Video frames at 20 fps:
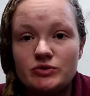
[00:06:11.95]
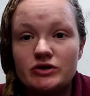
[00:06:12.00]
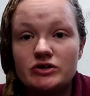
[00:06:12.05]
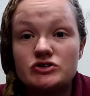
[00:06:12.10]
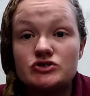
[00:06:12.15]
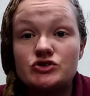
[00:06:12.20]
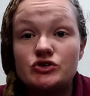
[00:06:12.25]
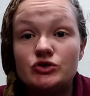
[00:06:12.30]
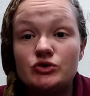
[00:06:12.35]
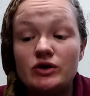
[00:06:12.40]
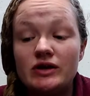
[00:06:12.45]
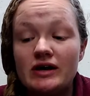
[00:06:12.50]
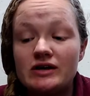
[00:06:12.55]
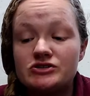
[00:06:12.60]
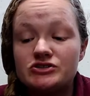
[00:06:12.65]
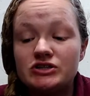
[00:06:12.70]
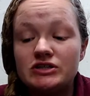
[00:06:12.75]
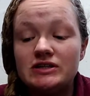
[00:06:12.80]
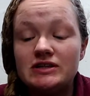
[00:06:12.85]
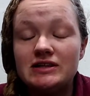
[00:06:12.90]
So you can
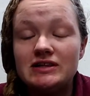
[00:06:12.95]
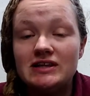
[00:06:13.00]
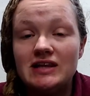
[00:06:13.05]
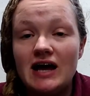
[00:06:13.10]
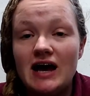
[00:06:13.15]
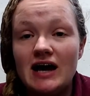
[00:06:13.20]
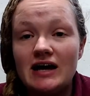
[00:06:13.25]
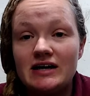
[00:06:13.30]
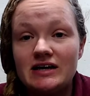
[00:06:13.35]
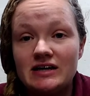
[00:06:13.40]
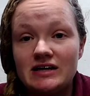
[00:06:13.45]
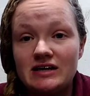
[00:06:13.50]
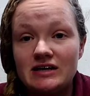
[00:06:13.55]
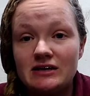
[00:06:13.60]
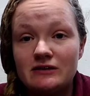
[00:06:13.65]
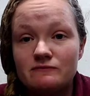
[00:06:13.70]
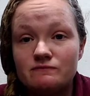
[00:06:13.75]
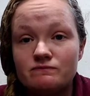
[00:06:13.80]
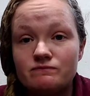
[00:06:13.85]
actually lock in